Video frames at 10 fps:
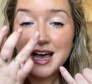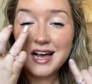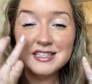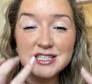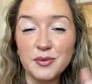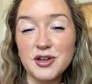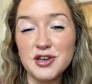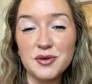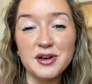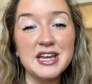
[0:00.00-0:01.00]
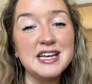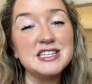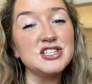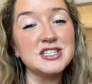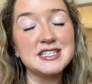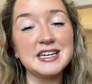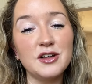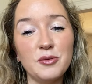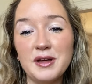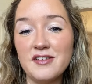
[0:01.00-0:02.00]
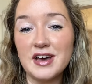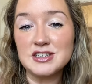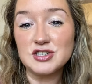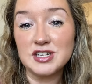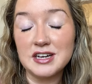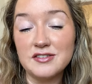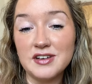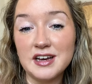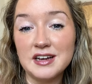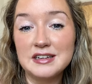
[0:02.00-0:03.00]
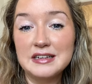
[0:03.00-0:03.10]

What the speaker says: and so I knew I needed just a little bit of extra cover.